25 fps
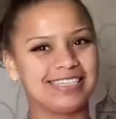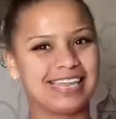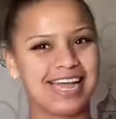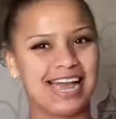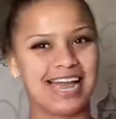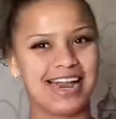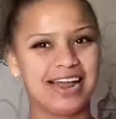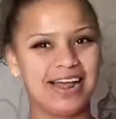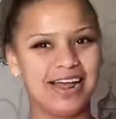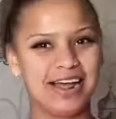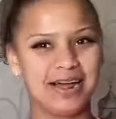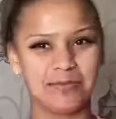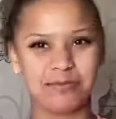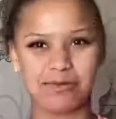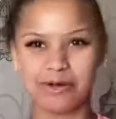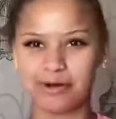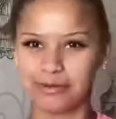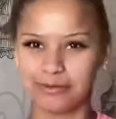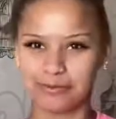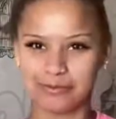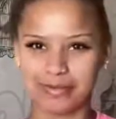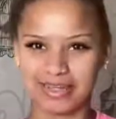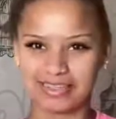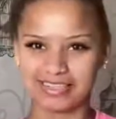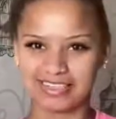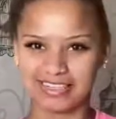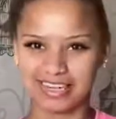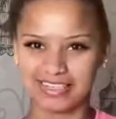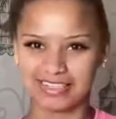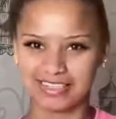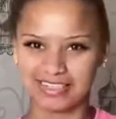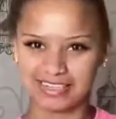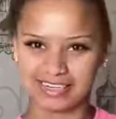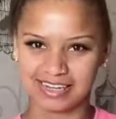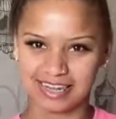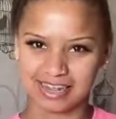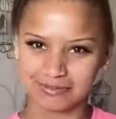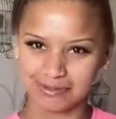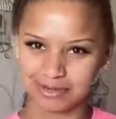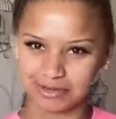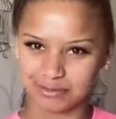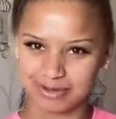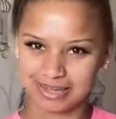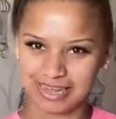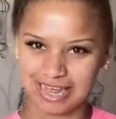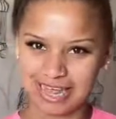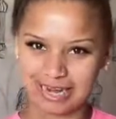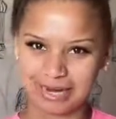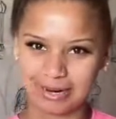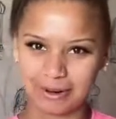Kella, and welcome back to Under the Covers with
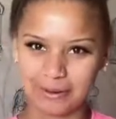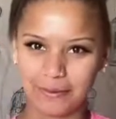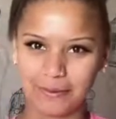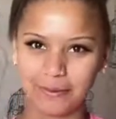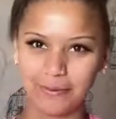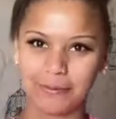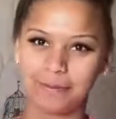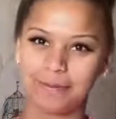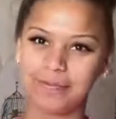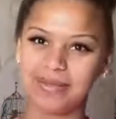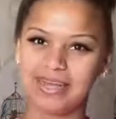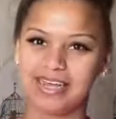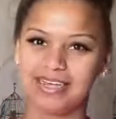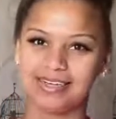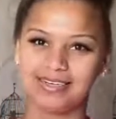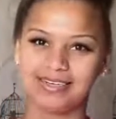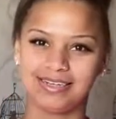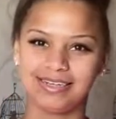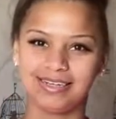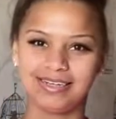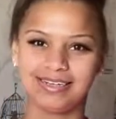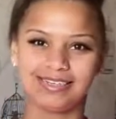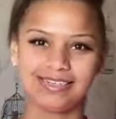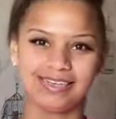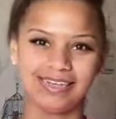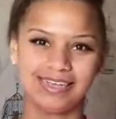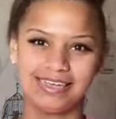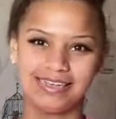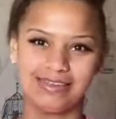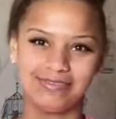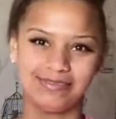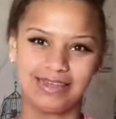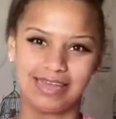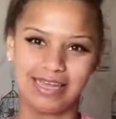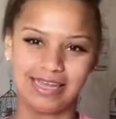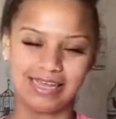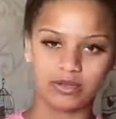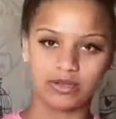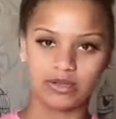Kella on BDTV.